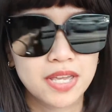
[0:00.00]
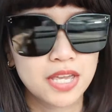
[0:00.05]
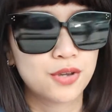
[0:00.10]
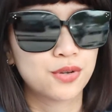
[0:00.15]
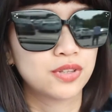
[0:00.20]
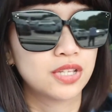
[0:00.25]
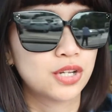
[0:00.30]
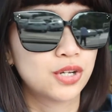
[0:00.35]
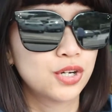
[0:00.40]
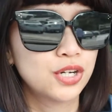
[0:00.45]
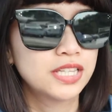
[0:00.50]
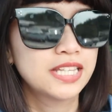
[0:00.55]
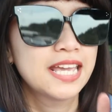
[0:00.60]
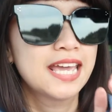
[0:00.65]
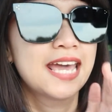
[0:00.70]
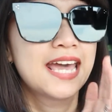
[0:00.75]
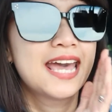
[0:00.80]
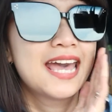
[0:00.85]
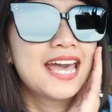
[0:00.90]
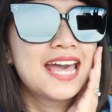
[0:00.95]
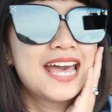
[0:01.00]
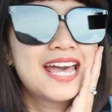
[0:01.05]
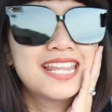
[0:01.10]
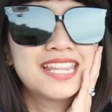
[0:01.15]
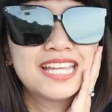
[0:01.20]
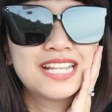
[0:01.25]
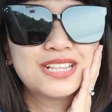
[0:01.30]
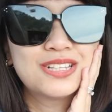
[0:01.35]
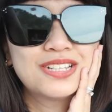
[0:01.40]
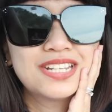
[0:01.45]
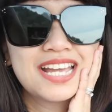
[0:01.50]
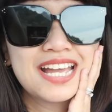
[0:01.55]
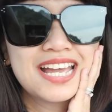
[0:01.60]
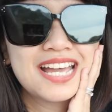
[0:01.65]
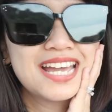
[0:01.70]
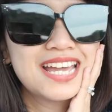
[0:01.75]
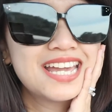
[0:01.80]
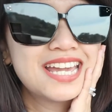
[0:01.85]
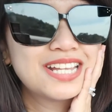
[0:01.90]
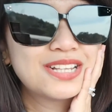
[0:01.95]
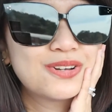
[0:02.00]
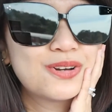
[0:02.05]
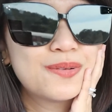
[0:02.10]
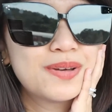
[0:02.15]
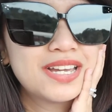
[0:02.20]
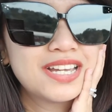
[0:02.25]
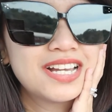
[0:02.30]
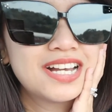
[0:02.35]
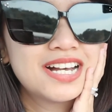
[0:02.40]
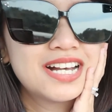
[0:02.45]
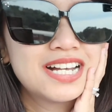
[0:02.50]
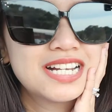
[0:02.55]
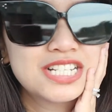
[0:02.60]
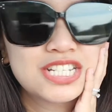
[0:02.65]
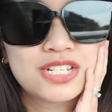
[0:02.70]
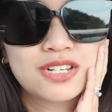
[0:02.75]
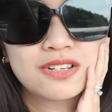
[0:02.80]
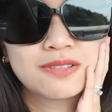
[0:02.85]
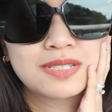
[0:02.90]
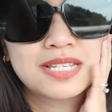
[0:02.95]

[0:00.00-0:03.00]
mag-ikot-ikot. And then tonight, oh my gosh,